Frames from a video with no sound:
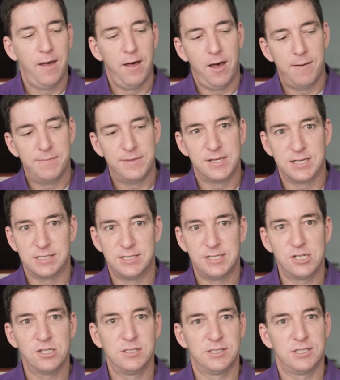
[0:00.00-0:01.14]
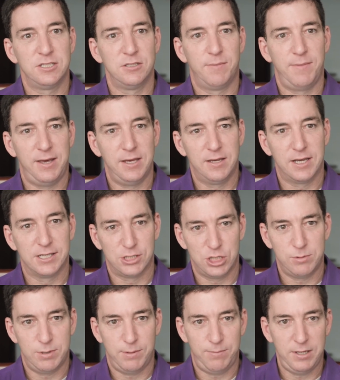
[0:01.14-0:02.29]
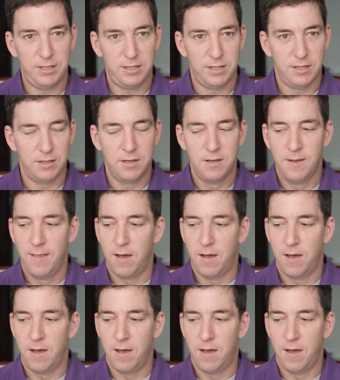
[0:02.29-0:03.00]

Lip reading: the decisions that you'll make as a human being